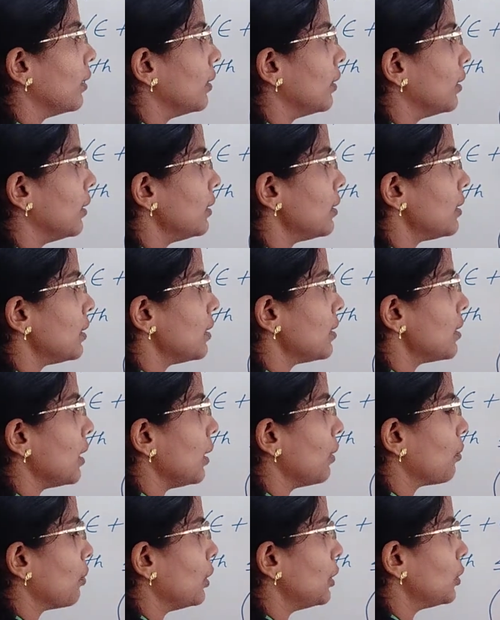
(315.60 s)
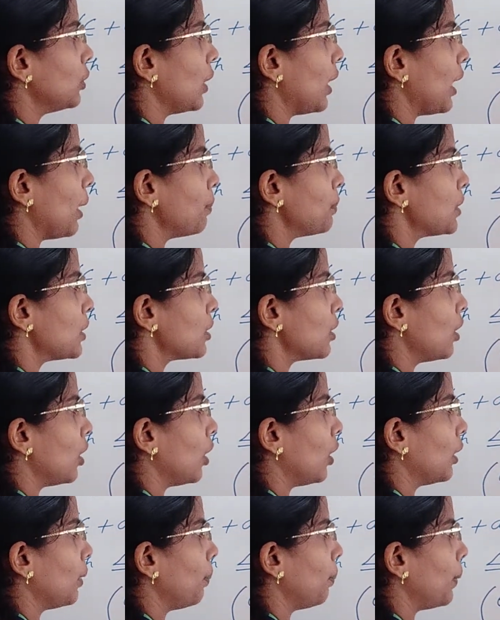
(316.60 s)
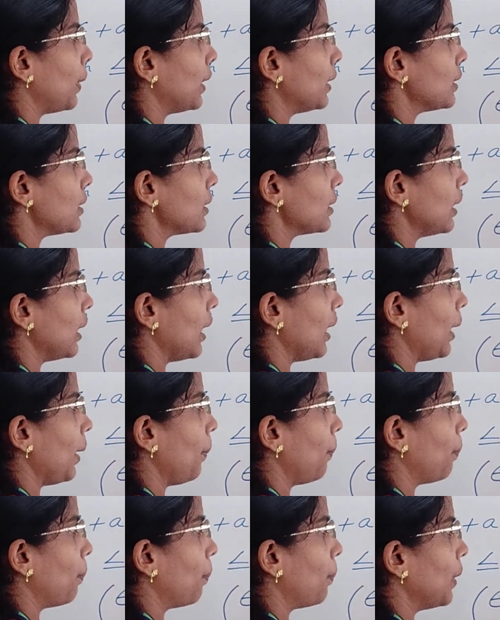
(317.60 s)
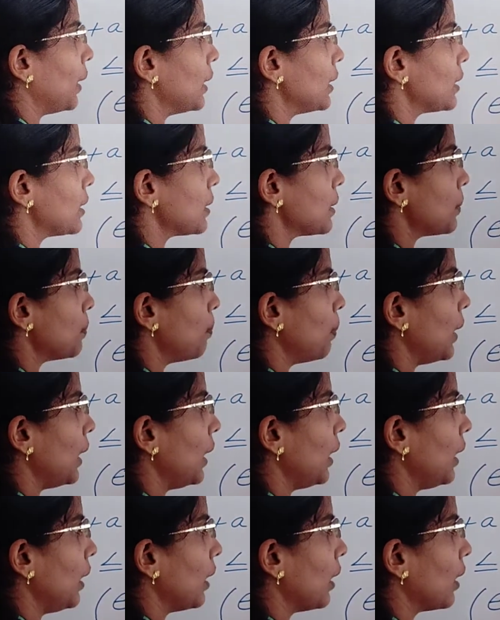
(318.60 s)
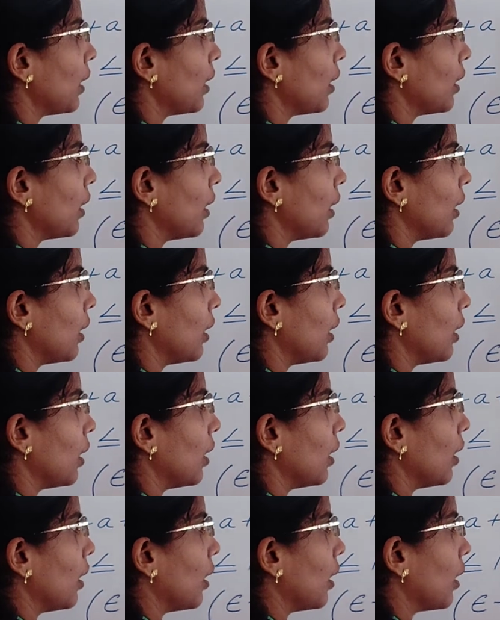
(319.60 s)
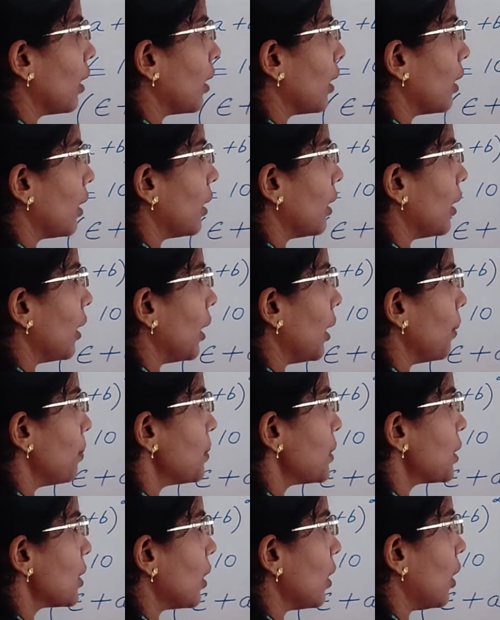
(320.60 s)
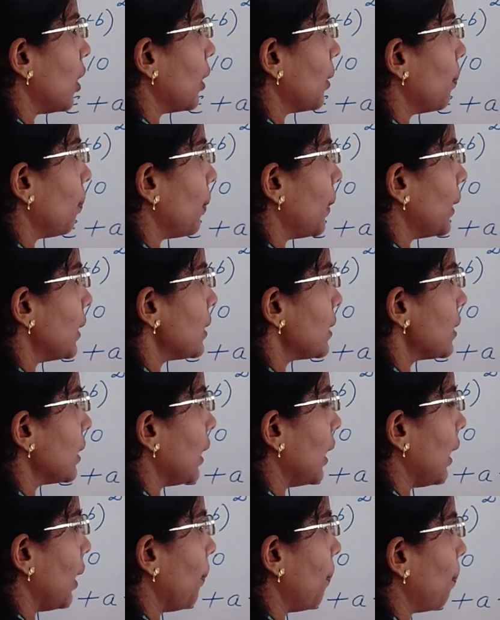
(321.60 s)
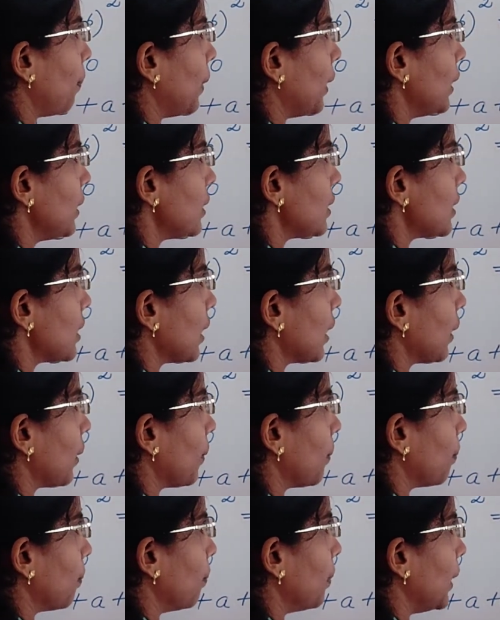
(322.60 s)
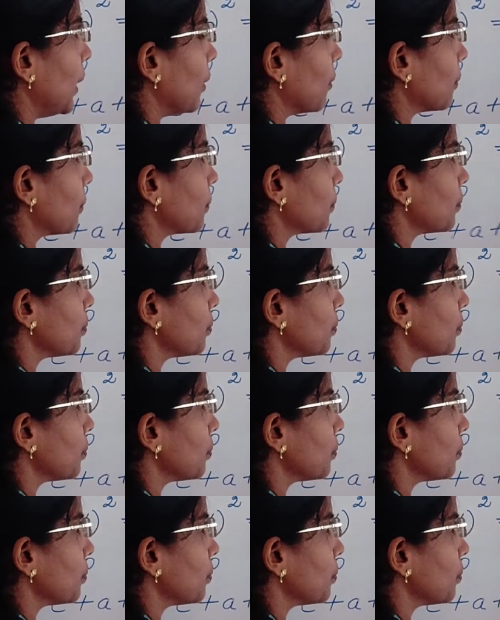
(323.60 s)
this is equal to epsilon plus A plus B. Epsilon plus A plus B.